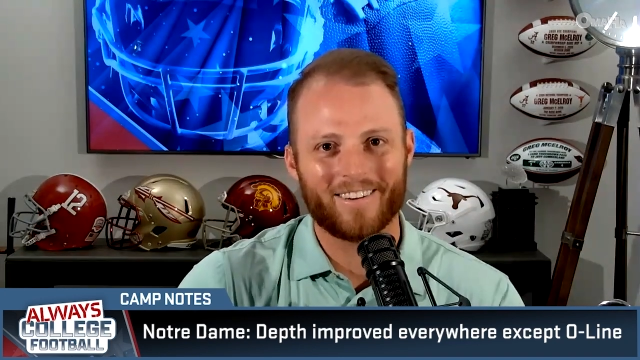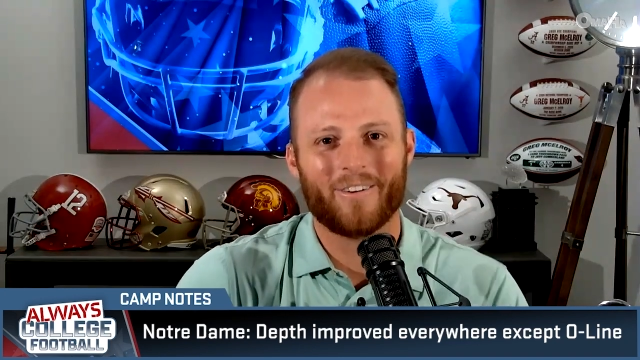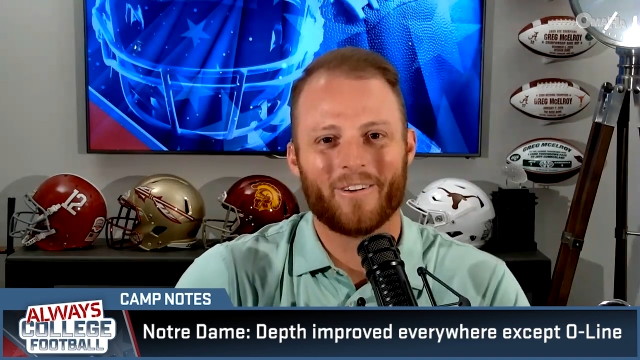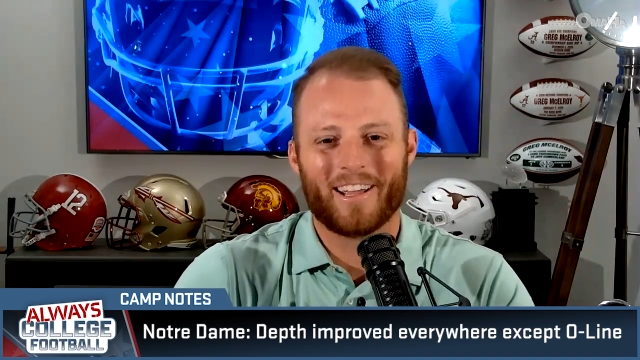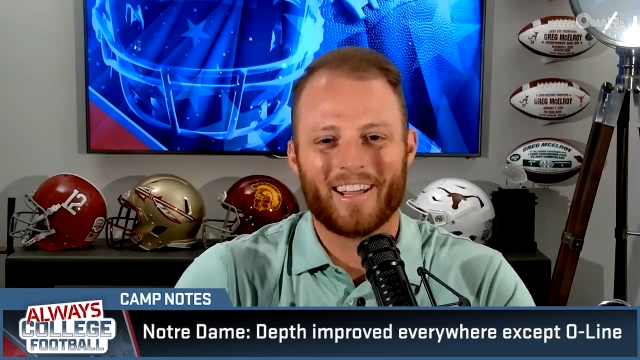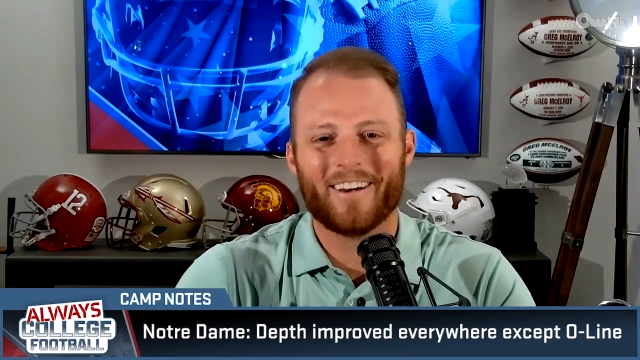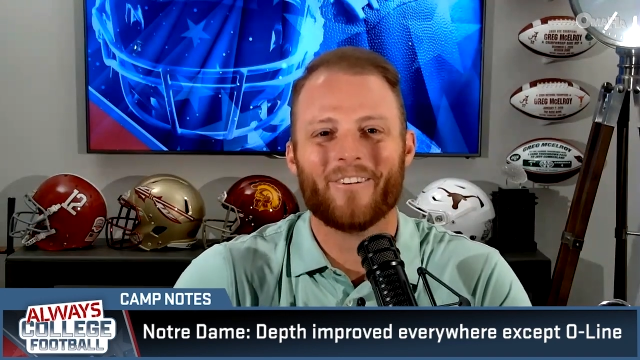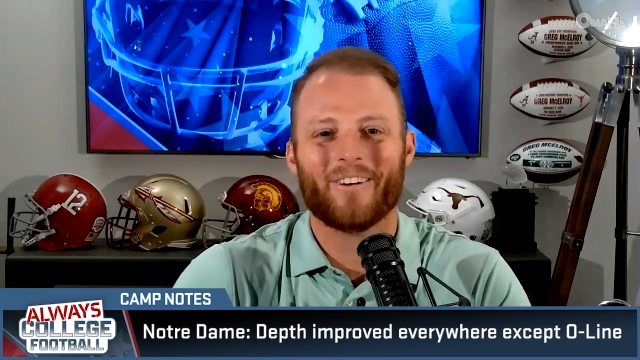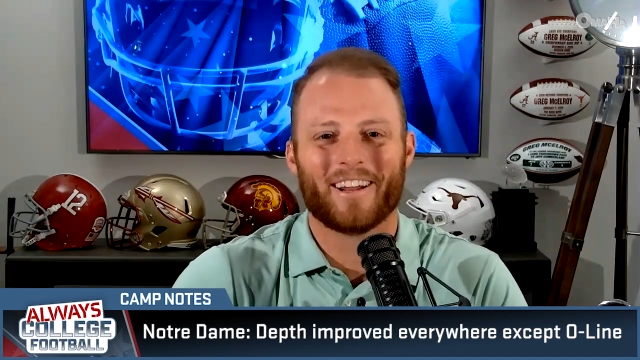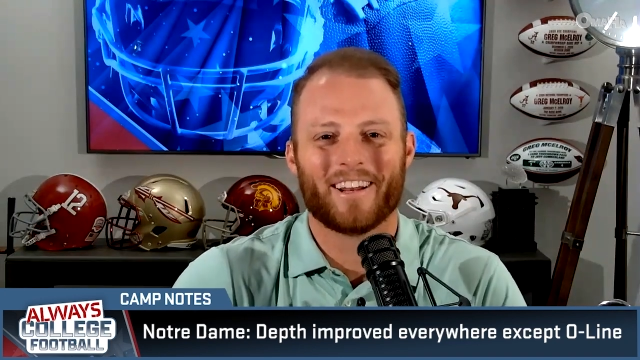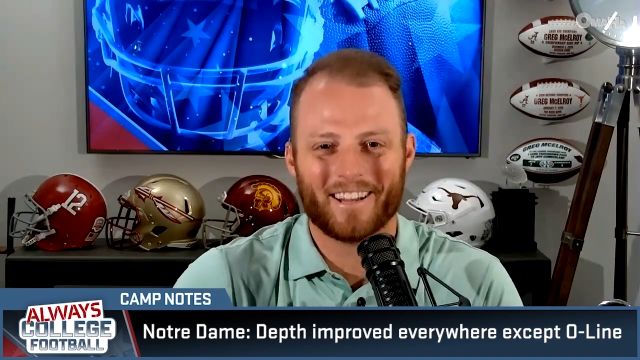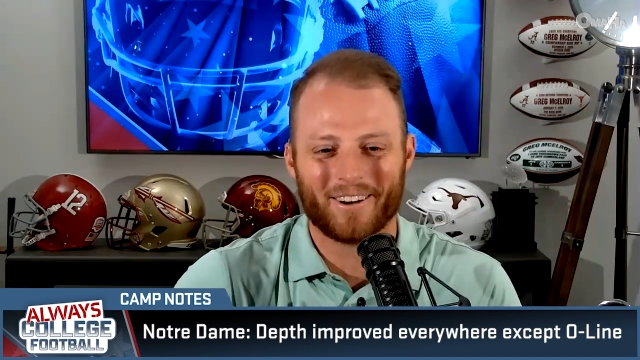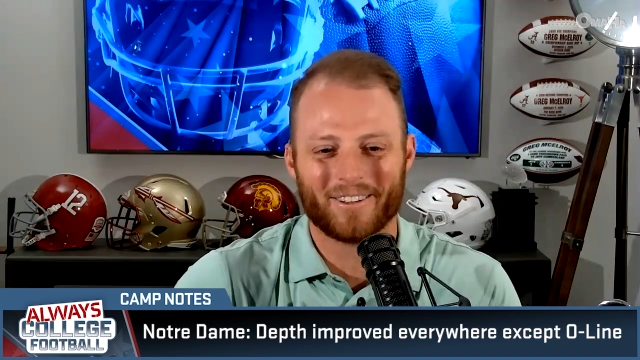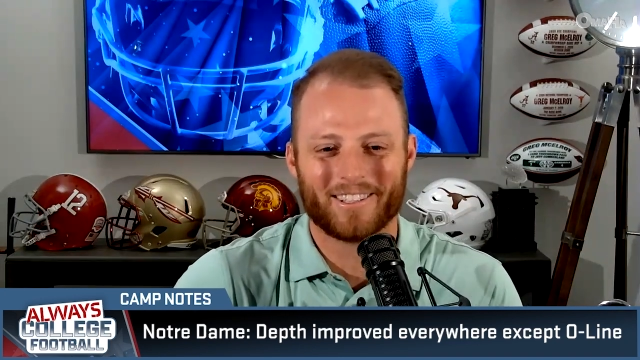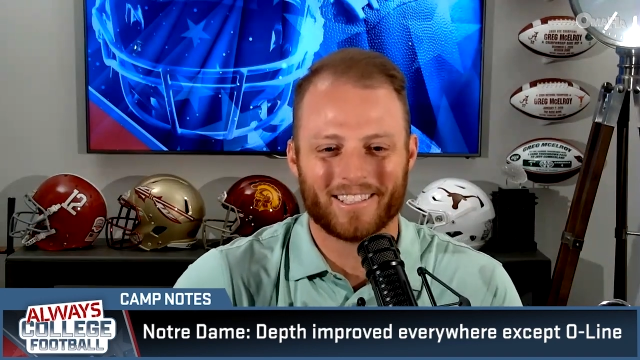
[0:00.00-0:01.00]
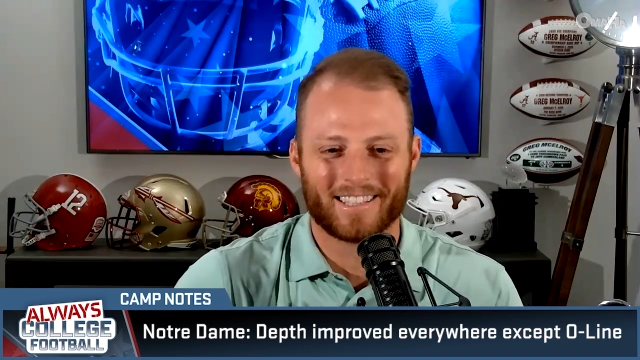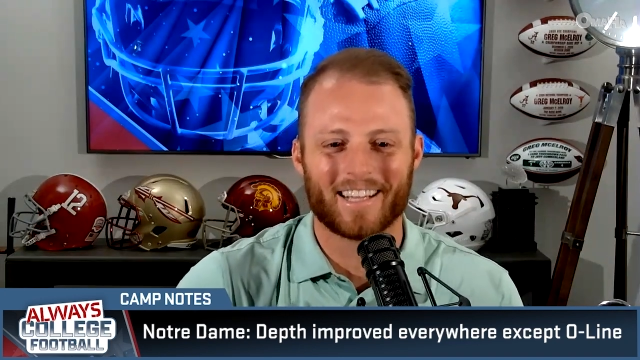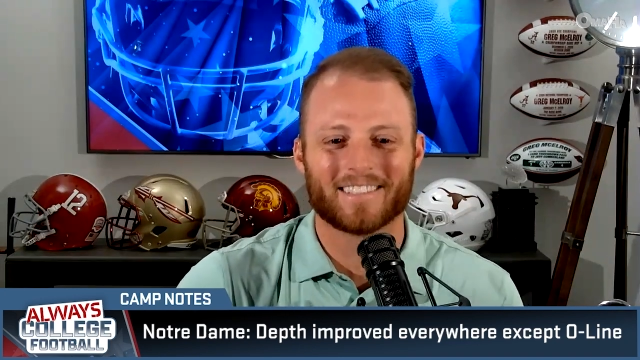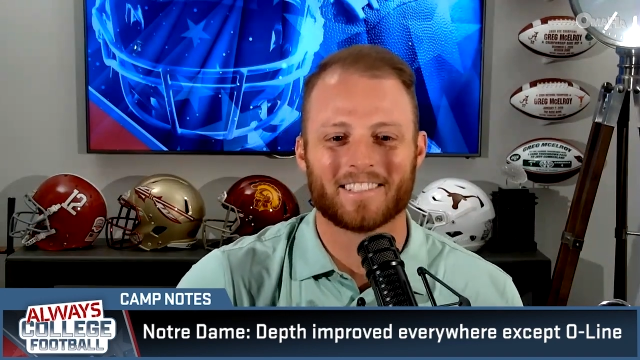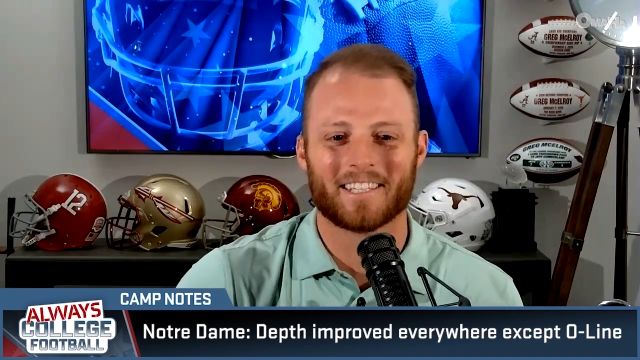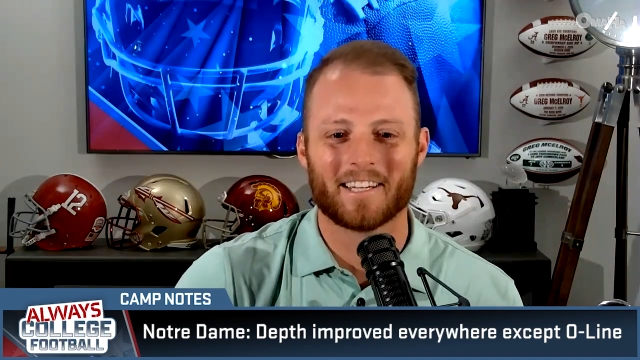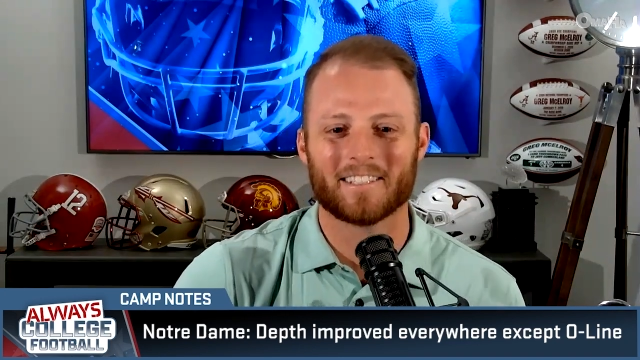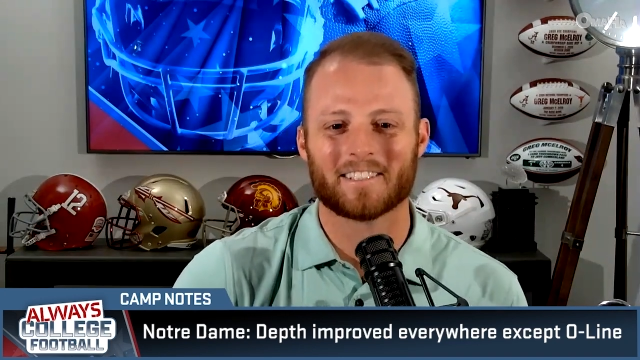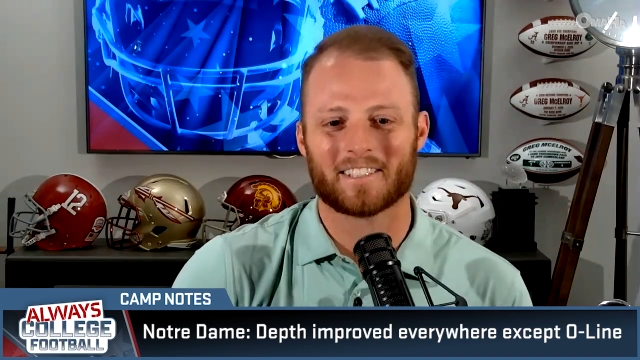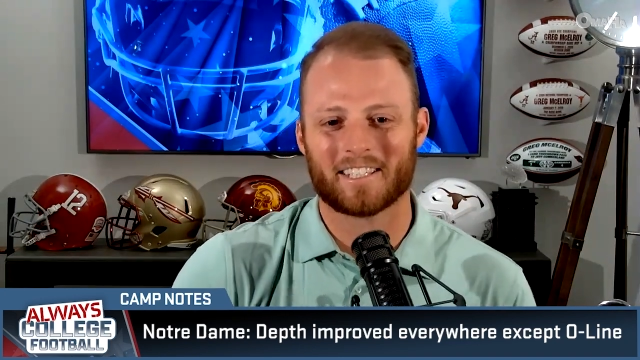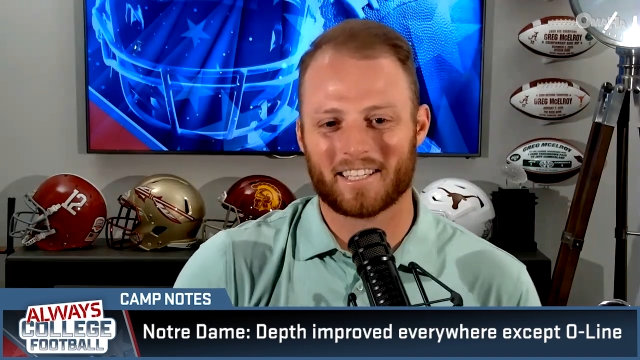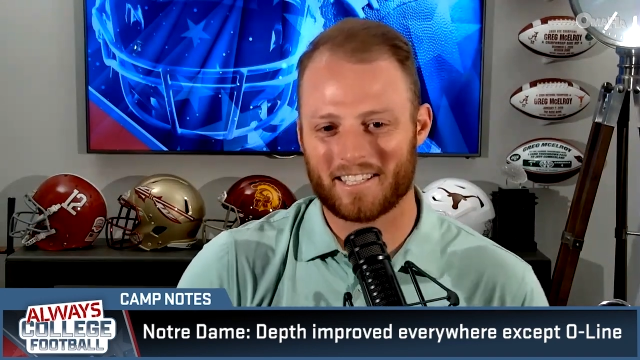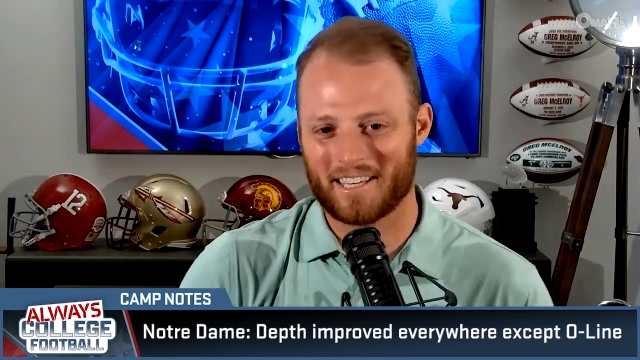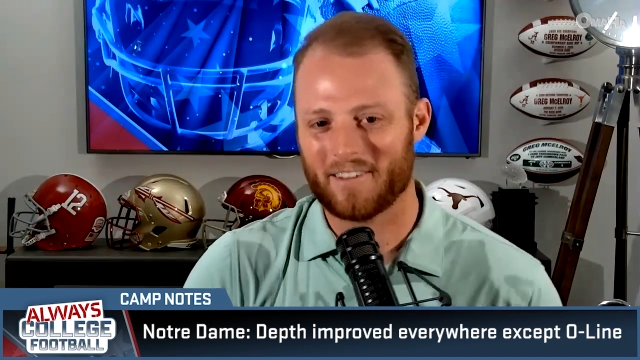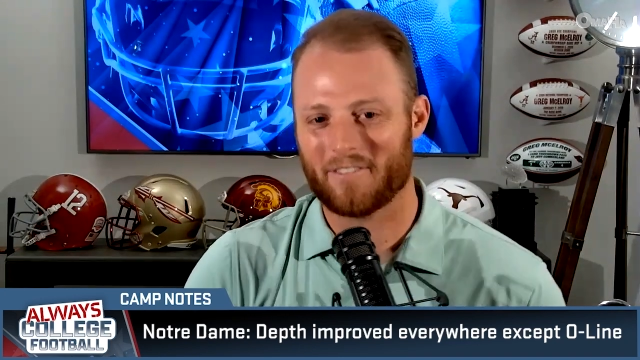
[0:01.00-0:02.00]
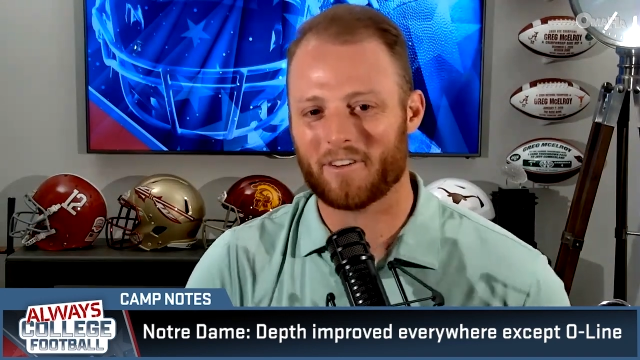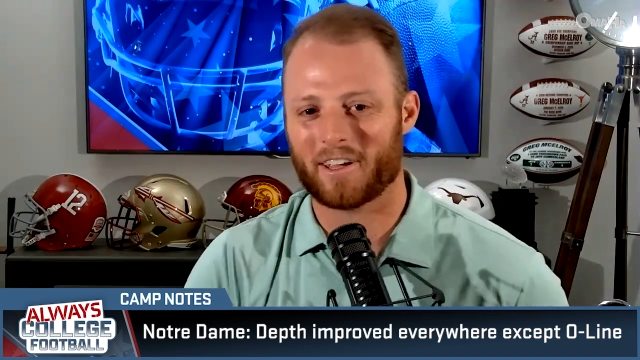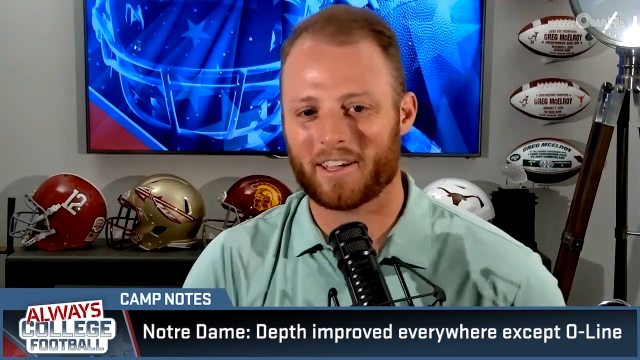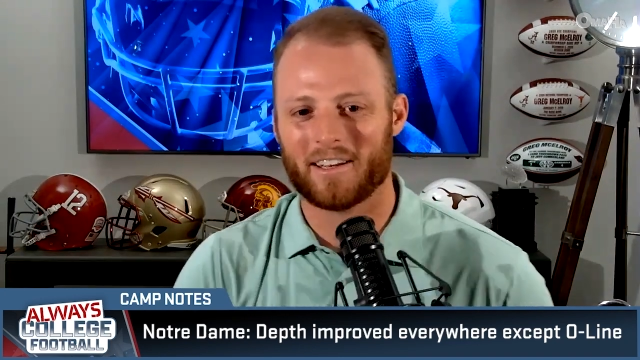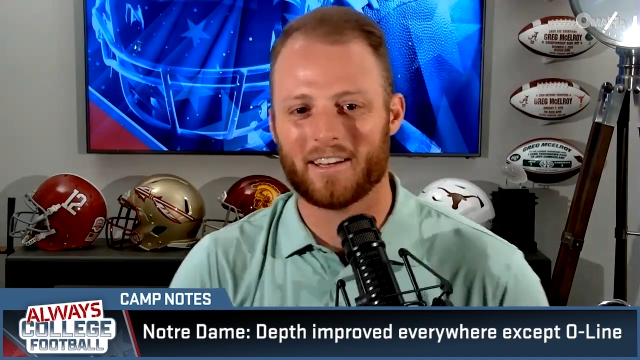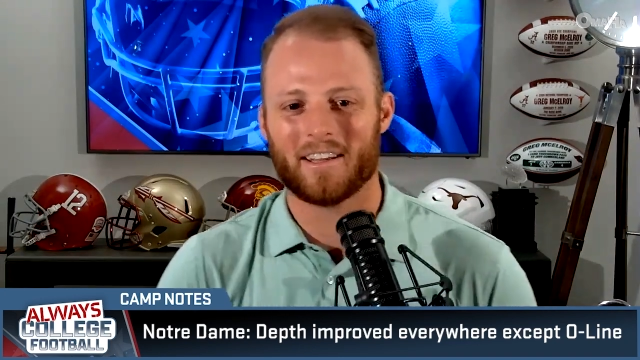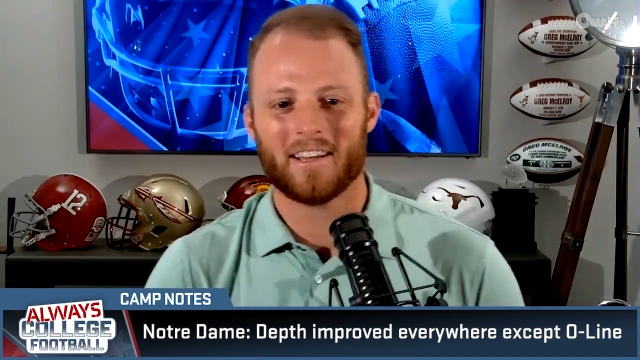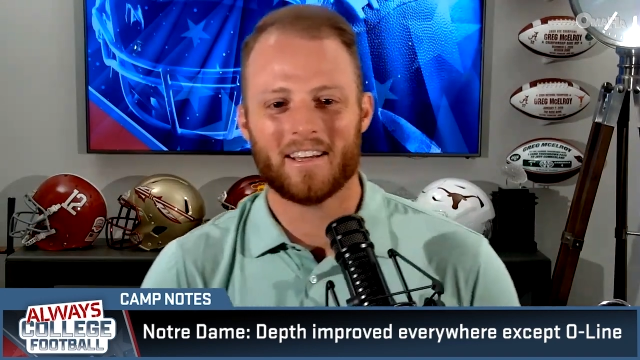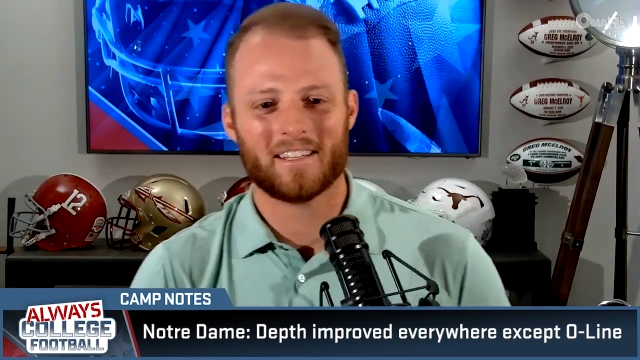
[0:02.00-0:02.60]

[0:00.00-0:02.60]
We know that that's a significant